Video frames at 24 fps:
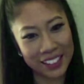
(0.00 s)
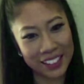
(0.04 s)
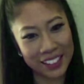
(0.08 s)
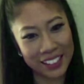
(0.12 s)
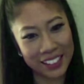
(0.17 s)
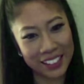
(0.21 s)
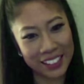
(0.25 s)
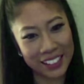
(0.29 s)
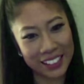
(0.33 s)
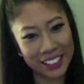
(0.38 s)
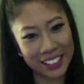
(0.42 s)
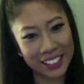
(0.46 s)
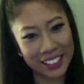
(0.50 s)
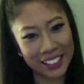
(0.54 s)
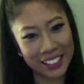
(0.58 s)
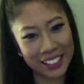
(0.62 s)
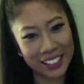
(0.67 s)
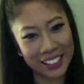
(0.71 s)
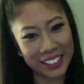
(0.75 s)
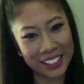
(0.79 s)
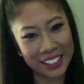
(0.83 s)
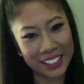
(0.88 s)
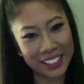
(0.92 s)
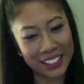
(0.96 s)

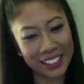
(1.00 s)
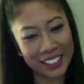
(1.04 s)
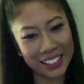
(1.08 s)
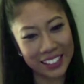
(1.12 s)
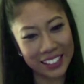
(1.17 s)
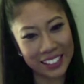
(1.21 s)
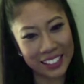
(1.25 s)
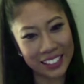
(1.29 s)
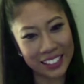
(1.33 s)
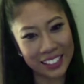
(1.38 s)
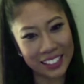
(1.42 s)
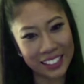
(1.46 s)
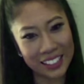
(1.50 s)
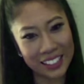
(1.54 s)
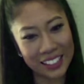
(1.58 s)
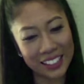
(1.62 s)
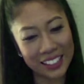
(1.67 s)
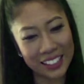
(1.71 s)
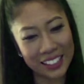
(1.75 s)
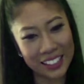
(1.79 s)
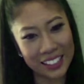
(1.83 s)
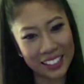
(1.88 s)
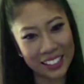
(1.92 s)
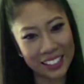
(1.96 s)

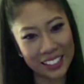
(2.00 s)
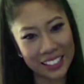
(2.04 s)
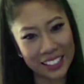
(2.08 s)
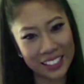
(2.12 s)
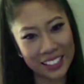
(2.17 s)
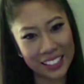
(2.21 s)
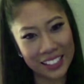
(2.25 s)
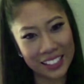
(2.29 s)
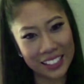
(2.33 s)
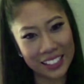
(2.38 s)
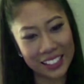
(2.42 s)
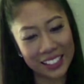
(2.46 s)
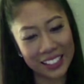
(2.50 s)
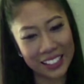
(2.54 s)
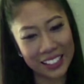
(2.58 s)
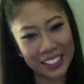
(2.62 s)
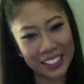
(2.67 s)
(not speaking)